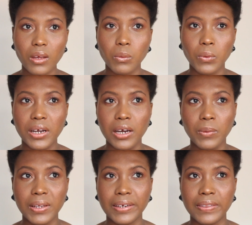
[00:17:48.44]
When I
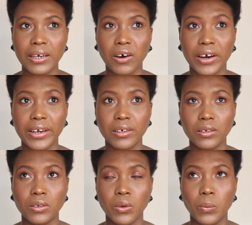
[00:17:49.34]
went in there, I
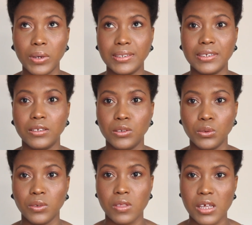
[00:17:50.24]
went in the
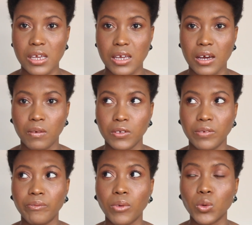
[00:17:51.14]
store thinking I
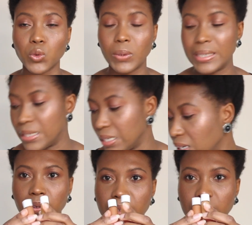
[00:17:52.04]
was $4.20.
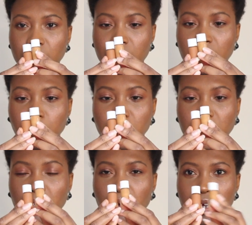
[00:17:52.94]
So these are the samples
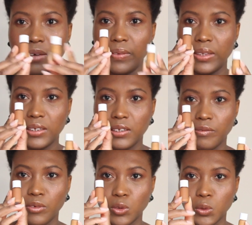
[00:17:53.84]
I got given. This is
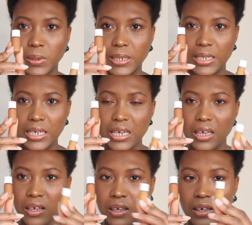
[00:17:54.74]
$4.20
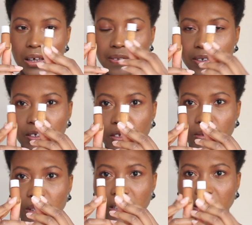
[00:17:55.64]
and this is
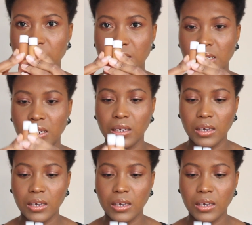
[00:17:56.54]
$3.90.